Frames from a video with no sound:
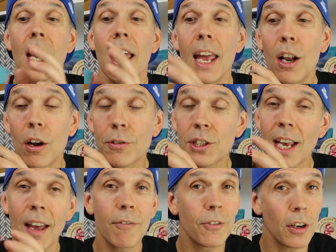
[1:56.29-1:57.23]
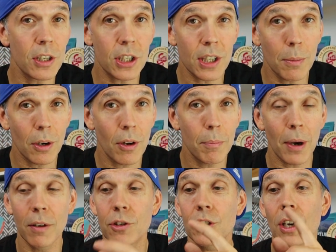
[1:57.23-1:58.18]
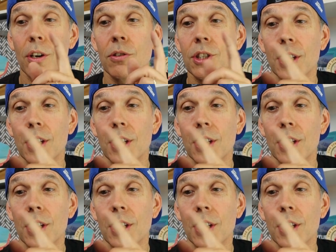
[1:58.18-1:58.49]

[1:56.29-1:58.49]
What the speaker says: Heel offset, very similar in both shoes.